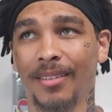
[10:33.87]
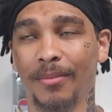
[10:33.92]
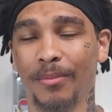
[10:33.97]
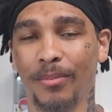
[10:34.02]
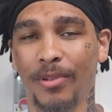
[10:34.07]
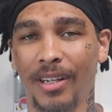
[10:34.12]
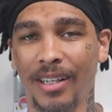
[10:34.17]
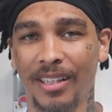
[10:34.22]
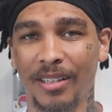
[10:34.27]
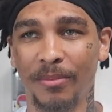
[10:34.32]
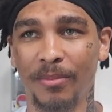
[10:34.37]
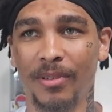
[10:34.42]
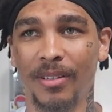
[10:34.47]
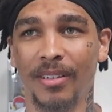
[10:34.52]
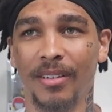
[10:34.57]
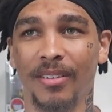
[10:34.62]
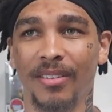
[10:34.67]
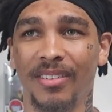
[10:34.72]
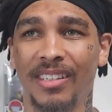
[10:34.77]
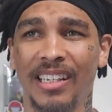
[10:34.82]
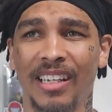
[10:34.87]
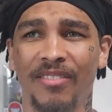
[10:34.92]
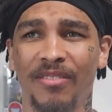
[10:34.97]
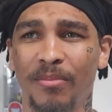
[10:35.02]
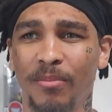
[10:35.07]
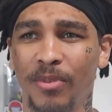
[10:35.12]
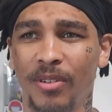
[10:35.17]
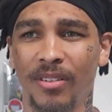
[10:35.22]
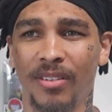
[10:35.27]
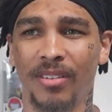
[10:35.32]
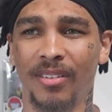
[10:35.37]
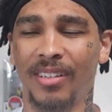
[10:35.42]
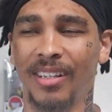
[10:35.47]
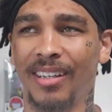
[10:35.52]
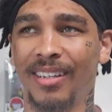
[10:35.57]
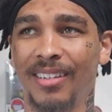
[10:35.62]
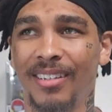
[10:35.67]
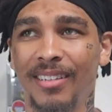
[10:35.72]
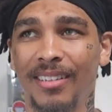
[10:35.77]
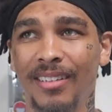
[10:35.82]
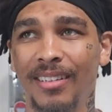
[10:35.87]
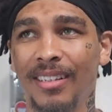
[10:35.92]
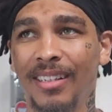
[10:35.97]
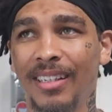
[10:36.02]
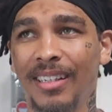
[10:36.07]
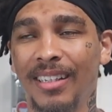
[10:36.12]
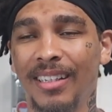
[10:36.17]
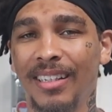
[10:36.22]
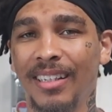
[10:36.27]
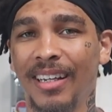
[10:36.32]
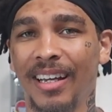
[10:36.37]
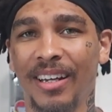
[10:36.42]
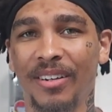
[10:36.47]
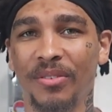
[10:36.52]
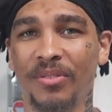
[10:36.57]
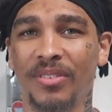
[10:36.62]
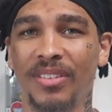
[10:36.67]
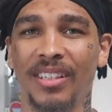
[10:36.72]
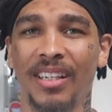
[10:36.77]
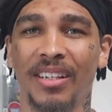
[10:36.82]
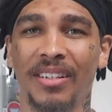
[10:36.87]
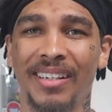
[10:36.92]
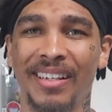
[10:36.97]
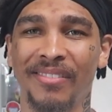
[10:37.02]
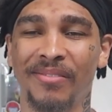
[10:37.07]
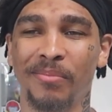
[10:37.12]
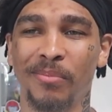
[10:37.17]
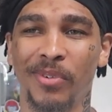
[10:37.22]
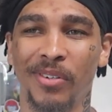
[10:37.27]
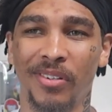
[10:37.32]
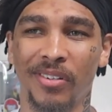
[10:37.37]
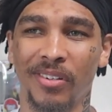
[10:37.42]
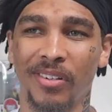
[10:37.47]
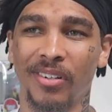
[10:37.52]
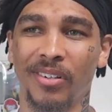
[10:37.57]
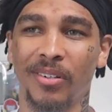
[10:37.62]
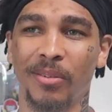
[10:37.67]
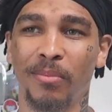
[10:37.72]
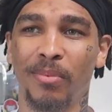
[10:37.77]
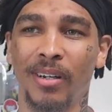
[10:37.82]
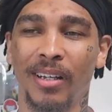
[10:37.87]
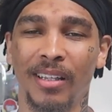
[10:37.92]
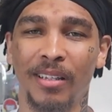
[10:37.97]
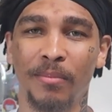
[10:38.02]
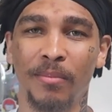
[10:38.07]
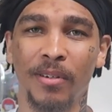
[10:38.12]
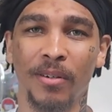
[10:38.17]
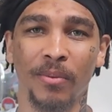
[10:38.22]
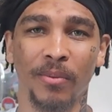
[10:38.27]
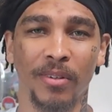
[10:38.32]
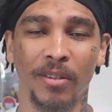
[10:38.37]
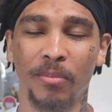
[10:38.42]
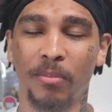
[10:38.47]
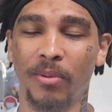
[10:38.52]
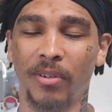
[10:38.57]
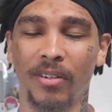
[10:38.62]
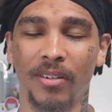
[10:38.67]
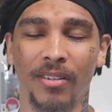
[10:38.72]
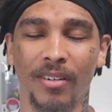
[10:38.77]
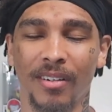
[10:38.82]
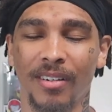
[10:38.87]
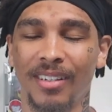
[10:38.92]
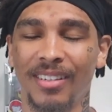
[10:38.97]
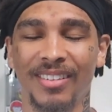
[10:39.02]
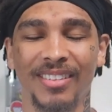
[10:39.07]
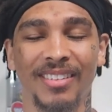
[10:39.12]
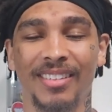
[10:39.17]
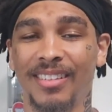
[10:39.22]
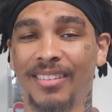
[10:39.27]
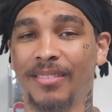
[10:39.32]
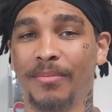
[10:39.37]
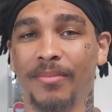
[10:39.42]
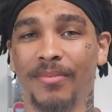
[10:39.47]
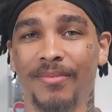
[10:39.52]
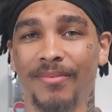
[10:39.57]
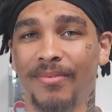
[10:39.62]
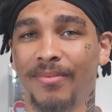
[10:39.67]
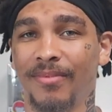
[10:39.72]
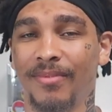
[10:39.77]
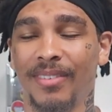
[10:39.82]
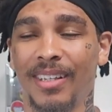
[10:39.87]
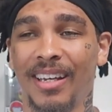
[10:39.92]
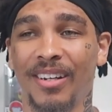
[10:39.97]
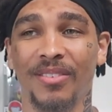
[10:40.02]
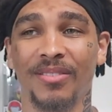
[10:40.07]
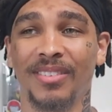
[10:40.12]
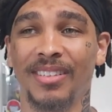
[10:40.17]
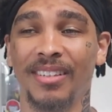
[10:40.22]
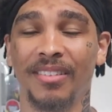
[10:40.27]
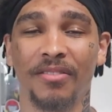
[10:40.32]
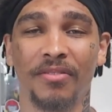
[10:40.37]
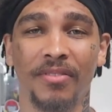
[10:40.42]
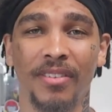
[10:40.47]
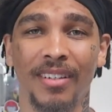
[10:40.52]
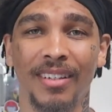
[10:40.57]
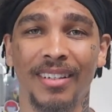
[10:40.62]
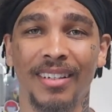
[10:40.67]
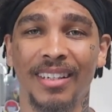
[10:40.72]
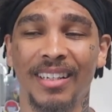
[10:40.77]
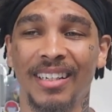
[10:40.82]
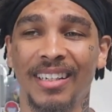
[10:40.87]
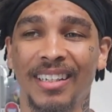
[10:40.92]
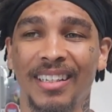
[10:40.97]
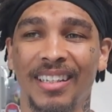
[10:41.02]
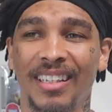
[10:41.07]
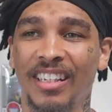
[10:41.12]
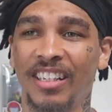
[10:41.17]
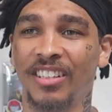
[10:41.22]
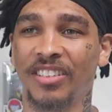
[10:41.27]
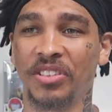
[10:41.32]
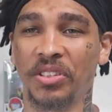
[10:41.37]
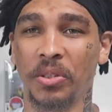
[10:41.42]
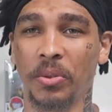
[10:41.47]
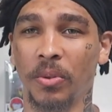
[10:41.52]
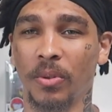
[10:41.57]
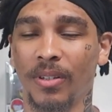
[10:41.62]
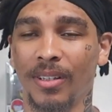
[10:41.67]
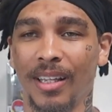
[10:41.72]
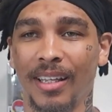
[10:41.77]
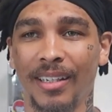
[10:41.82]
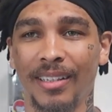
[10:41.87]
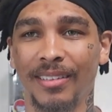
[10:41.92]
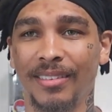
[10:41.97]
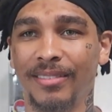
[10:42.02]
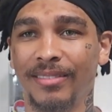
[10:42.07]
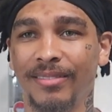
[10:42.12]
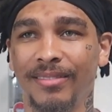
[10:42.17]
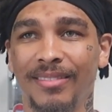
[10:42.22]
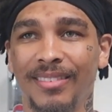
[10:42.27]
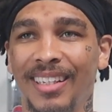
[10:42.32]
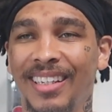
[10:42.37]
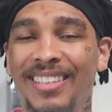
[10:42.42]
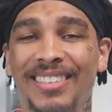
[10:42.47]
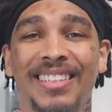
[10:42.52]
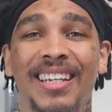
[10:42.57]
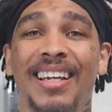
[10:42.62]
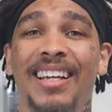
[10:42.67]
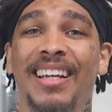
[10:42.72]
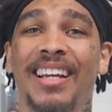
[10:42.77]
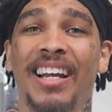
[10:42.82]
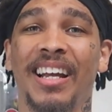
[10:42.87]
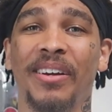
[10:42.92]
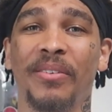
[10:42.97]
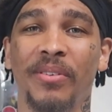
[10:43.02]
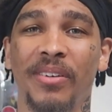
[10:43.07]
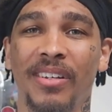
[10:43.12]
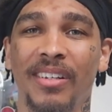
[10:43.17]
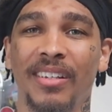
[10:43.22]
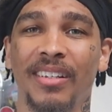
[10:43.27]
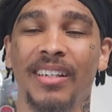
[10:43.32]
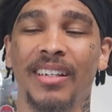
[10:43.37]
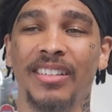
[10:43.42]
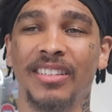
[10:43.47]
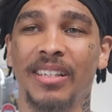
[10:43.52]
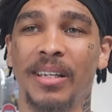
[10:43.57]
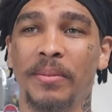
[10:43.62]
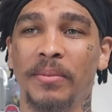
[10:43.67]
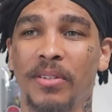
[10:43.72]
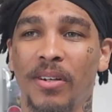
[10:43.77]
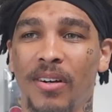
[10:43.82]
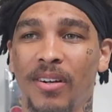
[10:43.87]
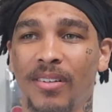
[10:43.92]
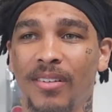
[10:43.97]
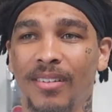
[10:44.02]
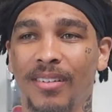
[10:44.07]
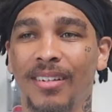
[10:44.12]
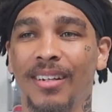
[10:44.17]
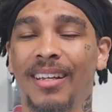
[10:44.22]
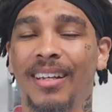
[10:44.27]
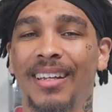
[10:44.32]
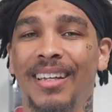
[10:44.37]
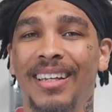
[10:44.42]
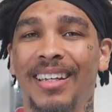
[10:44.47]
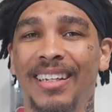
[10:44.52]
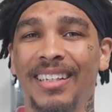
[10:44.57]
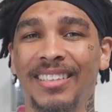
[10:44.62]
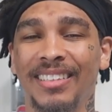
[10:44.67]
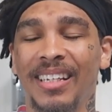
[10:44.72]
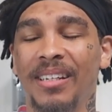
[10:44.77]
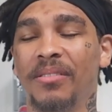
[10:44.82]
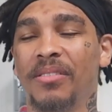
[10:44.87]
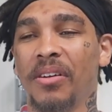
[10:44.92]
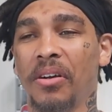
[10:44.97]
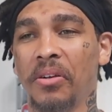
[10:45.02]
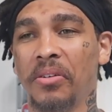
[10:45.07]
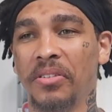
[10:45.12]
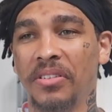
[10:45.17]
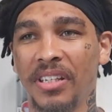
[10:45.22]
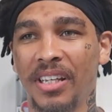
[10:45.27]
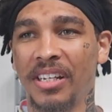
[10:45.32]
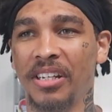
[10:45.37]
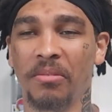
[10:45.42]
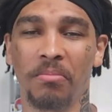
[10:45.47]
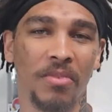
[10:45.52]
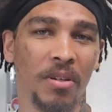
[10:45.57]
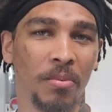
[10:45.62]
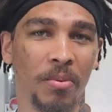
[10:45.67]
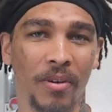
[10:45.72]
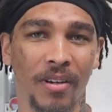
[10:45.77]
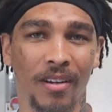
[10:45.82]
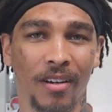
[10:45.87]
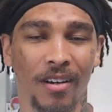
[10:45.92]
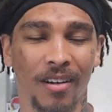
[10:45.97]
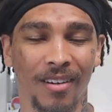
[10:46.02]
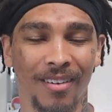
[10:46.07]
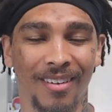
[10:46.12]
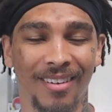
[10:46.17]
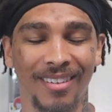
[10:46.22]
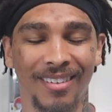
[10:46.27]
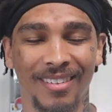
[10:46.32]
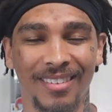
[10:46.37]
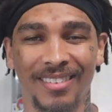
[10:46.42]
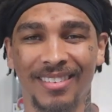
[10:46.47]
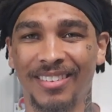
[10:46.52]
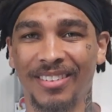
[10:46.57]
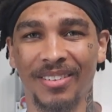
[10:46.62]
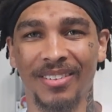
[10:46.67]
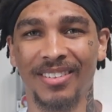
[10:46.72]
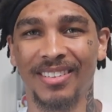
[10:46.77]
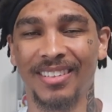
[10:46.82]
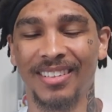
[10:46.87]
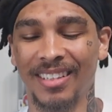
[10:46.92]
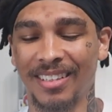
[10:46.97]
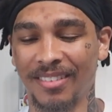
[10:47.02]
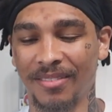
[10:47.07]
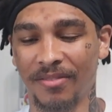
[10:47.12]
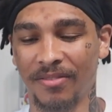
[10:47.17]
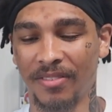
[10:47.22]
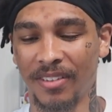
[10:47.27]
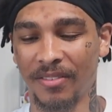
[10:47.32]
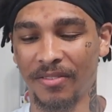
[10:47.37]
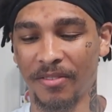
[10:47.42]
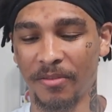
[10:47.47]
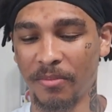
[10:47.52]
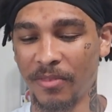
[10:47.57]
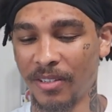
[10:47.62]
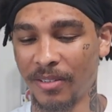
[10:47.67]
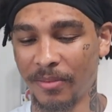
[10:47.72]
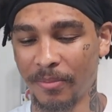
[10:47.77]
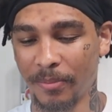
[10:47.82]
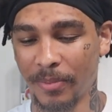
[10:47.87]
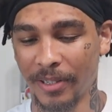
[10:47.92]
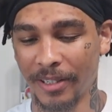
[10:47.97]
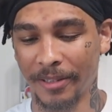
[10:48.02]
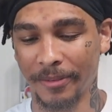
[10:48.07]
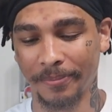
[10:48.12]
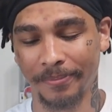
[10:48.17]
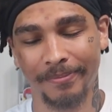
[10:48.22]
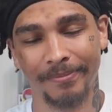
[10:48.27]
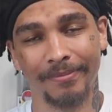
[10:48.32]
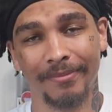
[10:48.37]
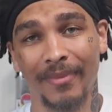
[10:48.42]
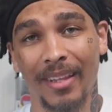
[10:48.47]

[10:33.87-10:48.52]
Bradley Beal, Devin Booker, KD. I don't see how Devin Booker or Bradley Beal run the point guard. It just doesn't. I don't see the fit. They all score like. It's not Kyrie and James Harden. James Harden said he'd be point guard, so it just doesn't fit for me. But